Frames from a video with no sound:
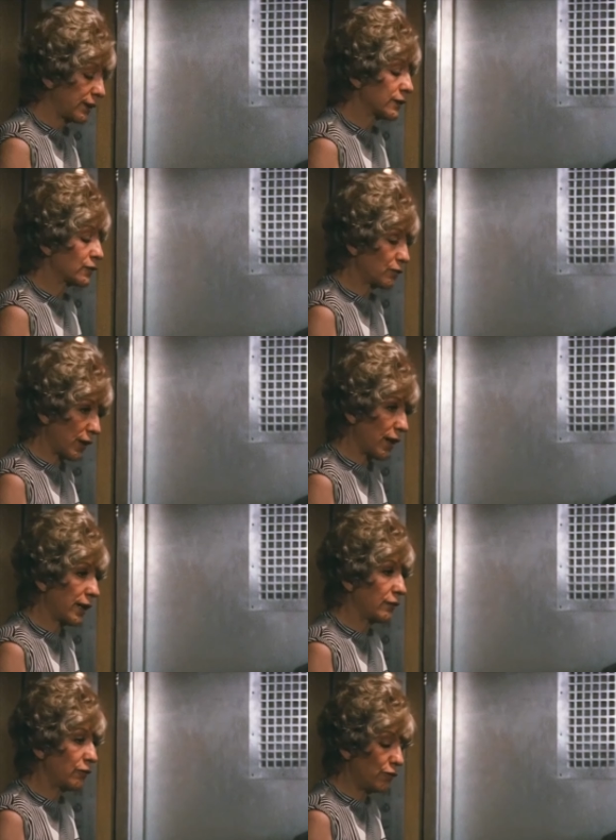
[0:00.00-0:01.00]
is fine.
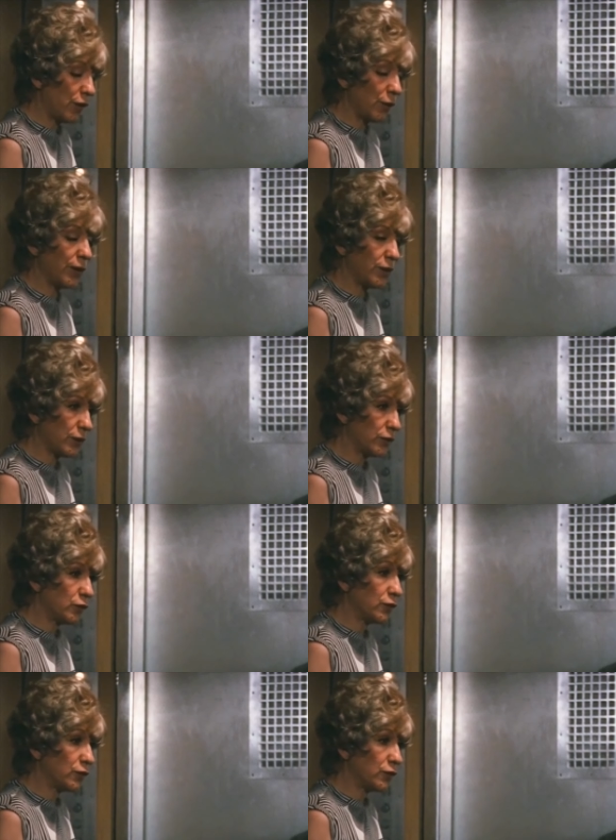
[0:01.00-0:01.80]
Very good.